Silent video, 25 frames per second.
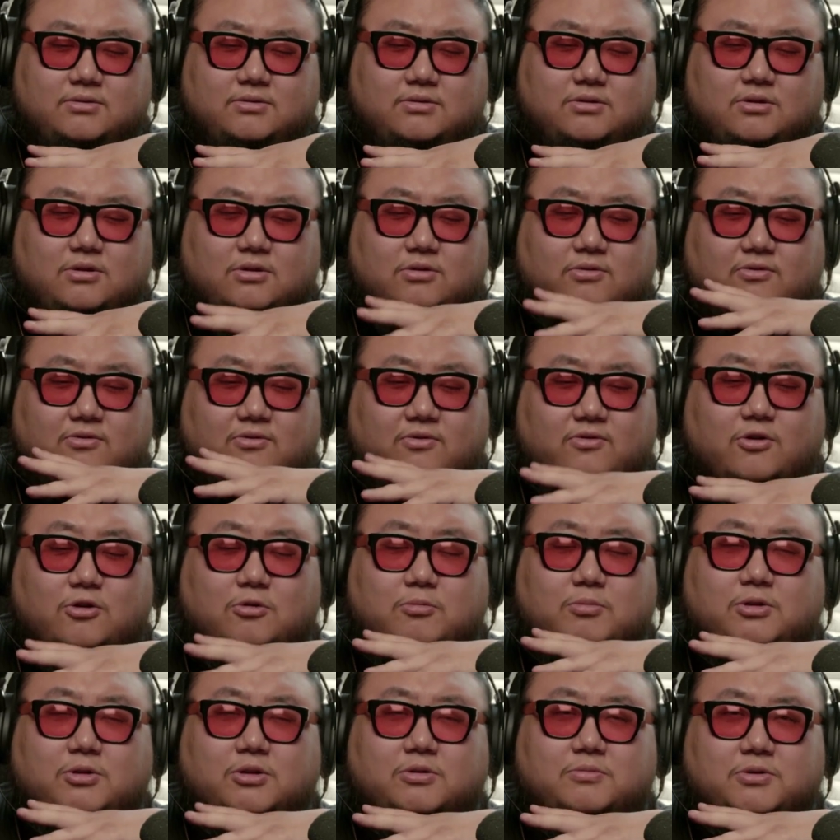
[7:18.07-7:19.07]
the
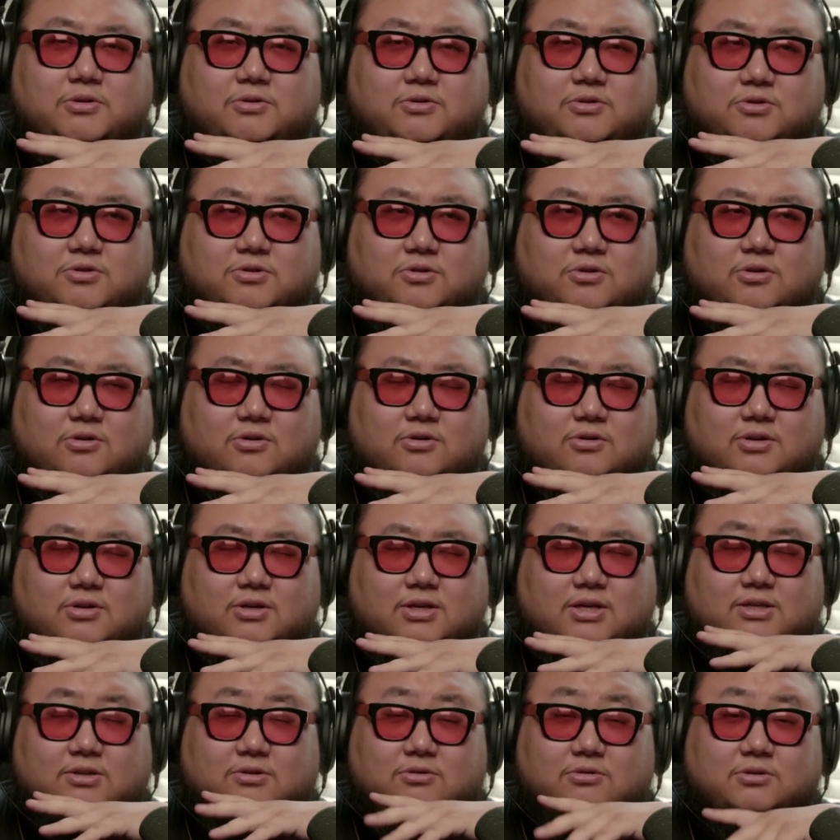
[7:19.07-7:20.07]
verbal abuser
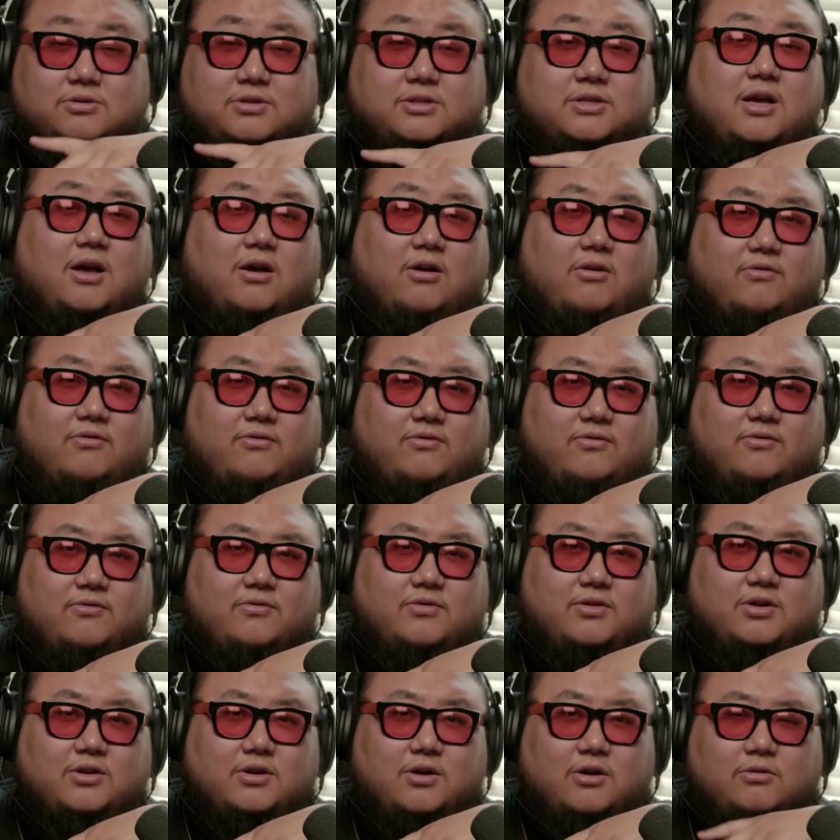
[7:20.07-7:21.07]
is herself
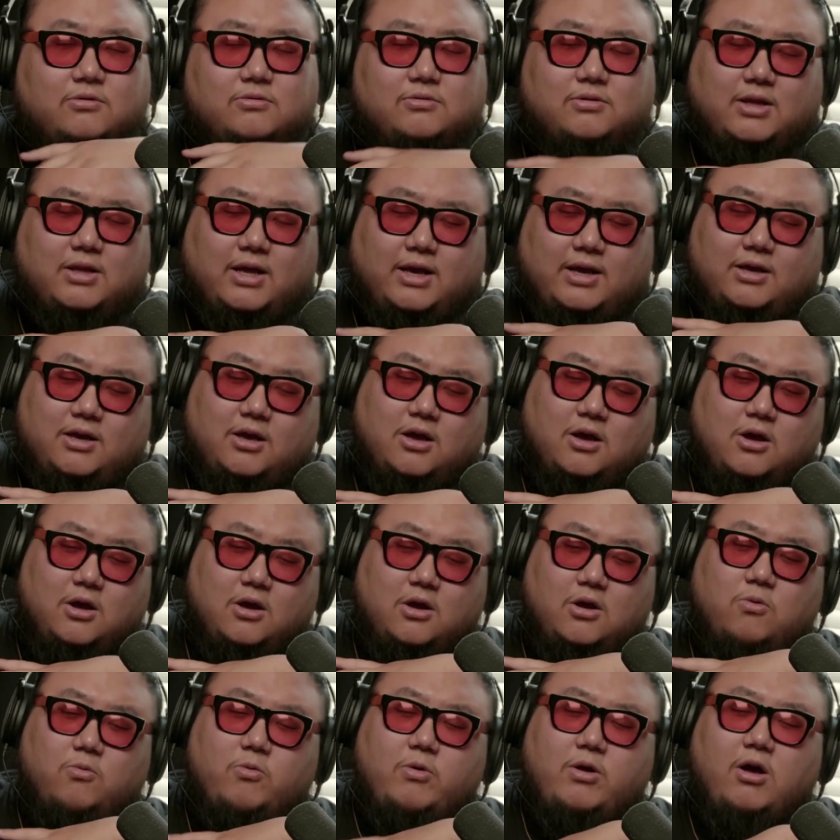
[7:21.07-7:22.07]
you know, like
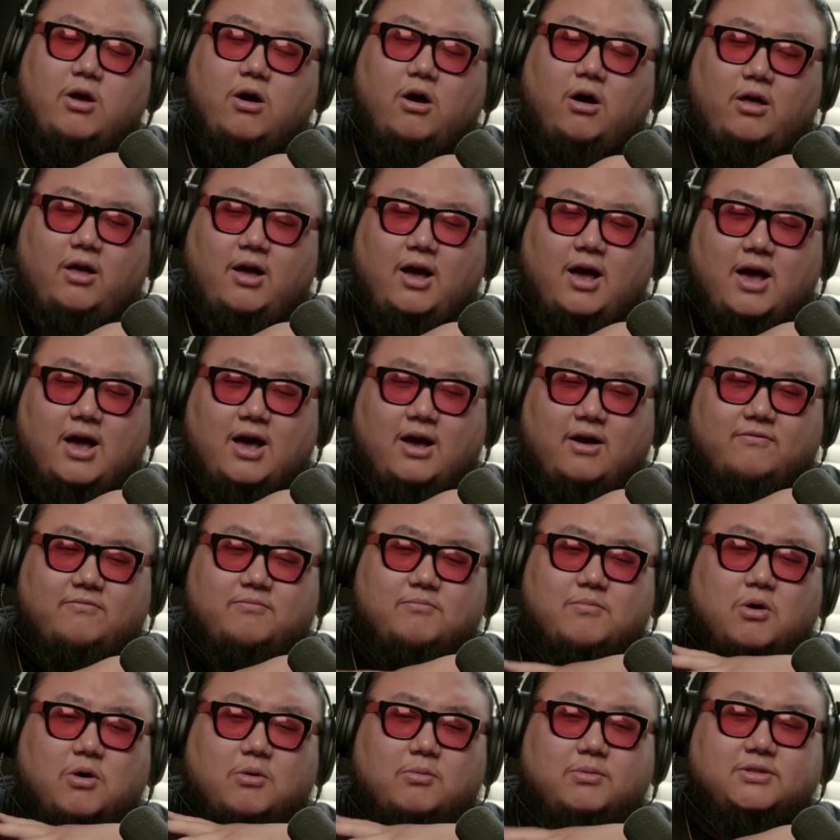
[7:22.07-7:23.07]
we all have
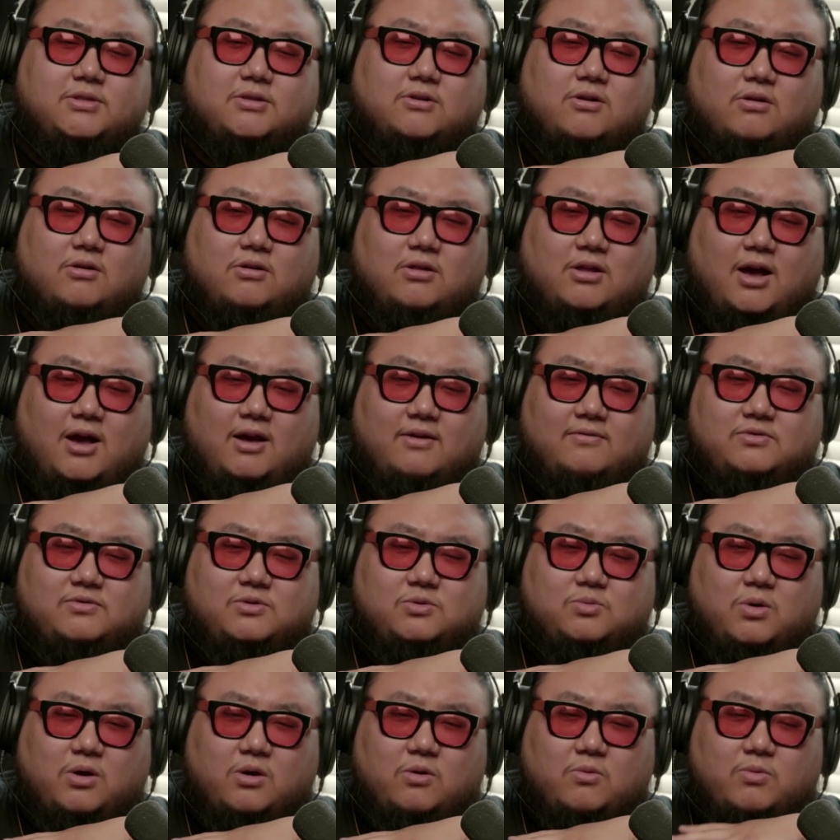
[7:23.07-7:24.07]
moments in our lives
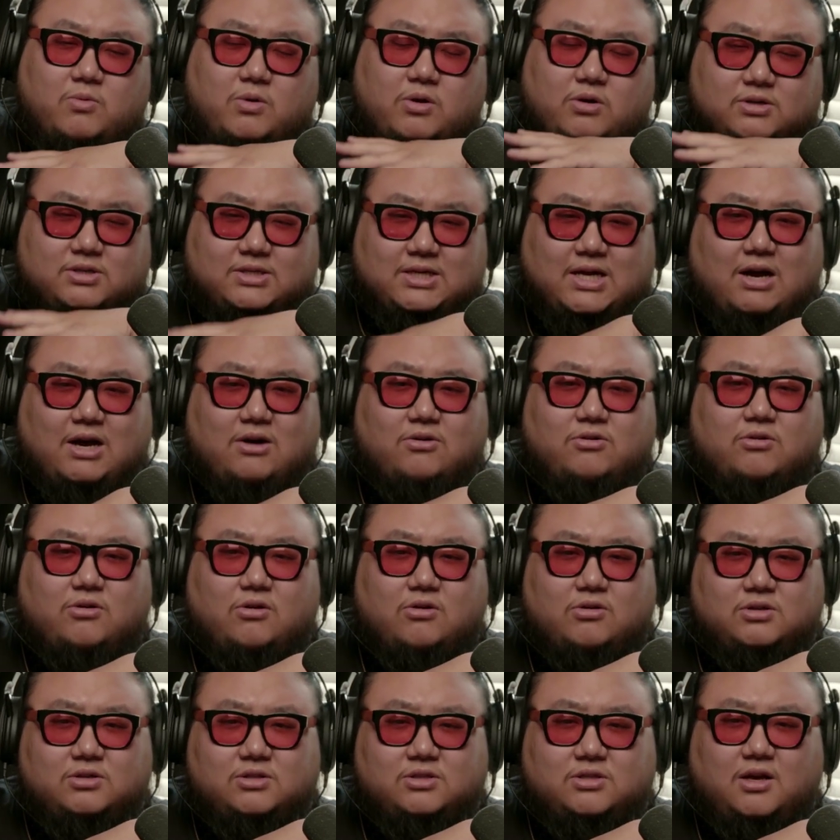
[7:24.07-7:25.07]
where we're down on
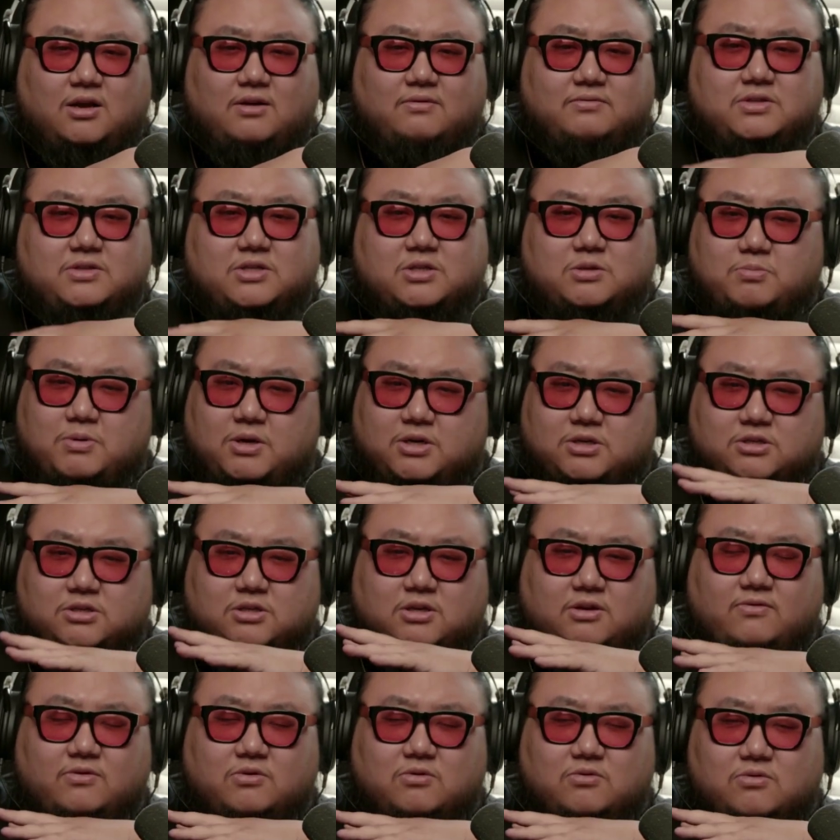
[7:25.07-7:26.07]
ourselves, especially
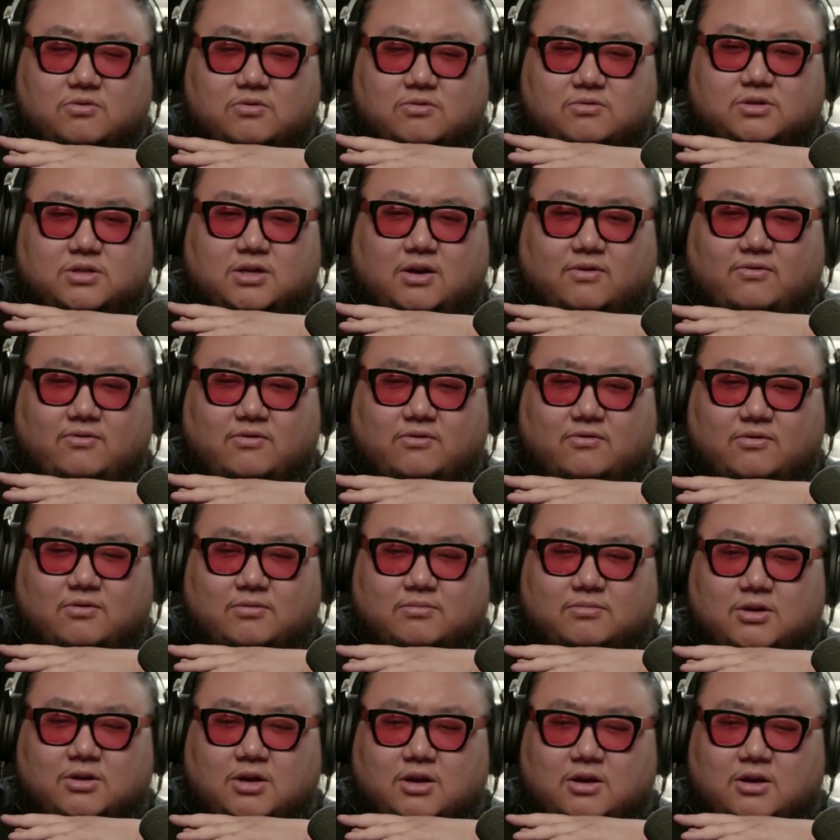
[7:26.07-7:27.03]
if you do suffer from